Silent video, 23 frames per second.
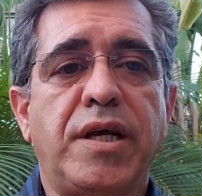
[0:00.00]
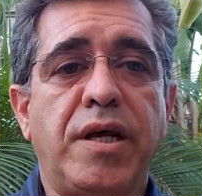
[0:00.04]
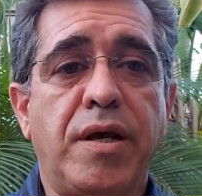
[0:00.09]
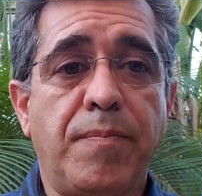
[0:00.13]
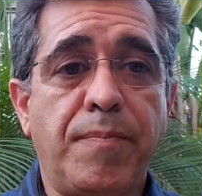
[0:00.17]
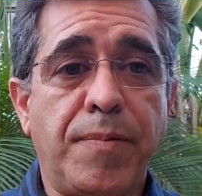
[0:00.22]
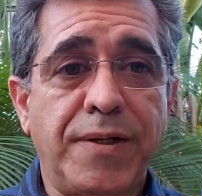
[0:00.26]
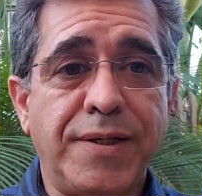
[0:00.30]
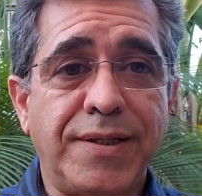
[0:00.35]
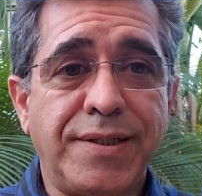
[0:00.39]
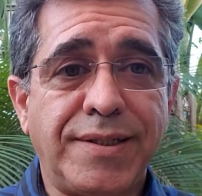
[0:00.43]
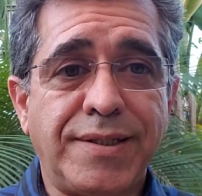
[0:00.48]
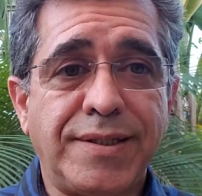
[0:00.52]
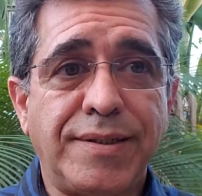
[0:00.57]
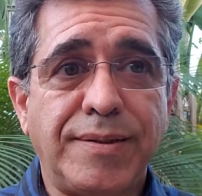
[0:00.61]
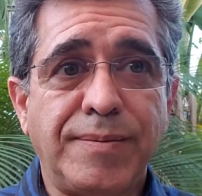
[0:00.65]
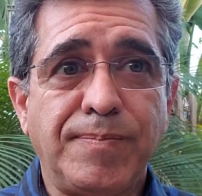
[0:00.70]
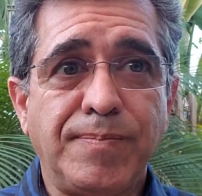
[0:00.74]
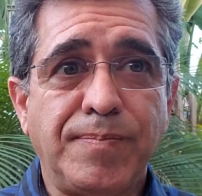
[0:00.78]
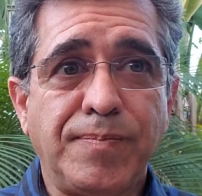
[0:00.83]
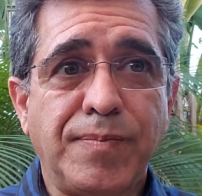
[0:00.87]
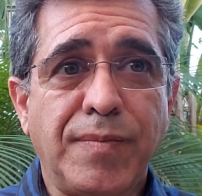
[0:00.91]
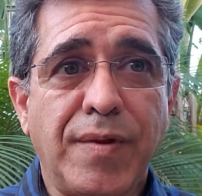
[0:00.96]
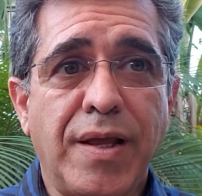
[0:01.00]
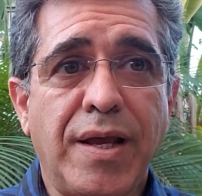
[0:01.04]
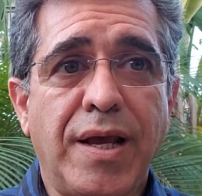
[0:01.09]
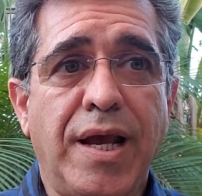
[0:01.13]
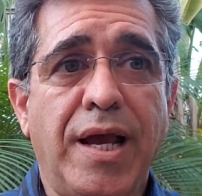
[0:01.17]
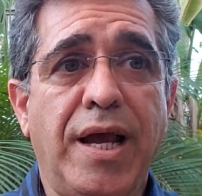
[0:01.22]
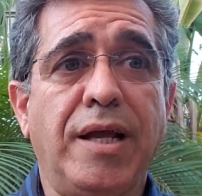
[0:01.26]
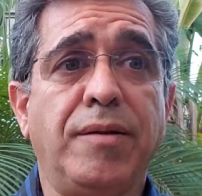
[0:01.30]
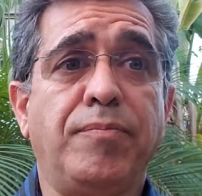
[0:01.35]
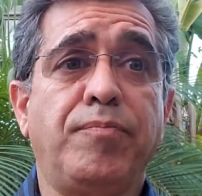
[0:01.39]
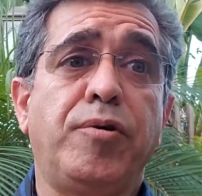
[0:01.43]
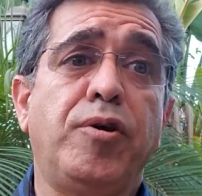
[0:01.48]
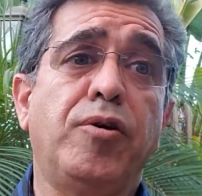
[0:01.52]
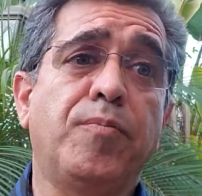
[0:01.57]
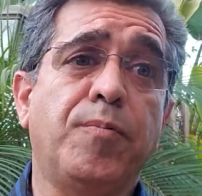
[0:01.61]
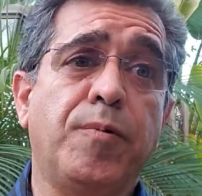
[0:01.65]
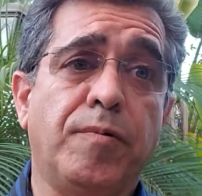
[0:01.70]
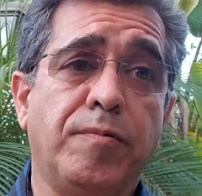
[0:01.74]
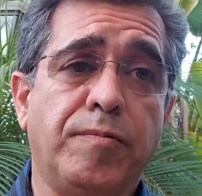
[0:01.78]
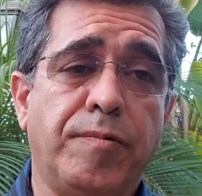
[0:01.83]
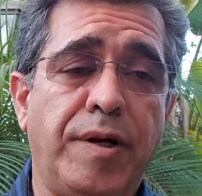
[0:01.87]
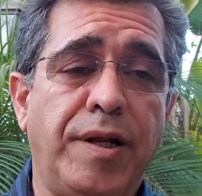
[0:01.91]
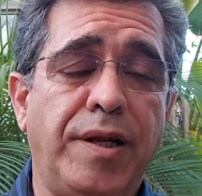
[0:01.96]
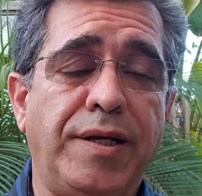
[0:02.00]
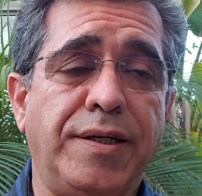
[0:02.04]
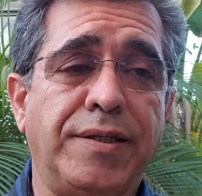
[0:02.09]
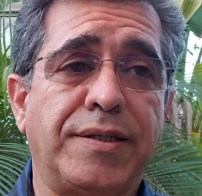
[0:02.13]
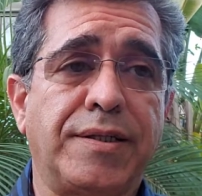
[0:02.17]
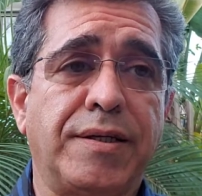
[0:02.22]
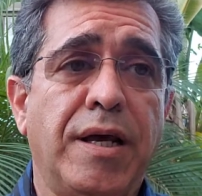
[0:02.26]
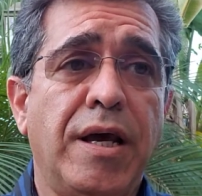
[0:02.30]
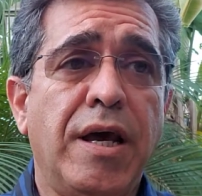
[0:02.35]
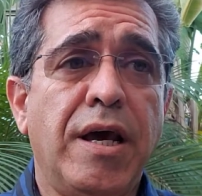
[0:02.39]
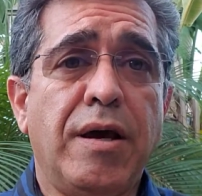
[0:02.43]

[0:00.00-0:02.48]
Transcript: hippus and pupil release,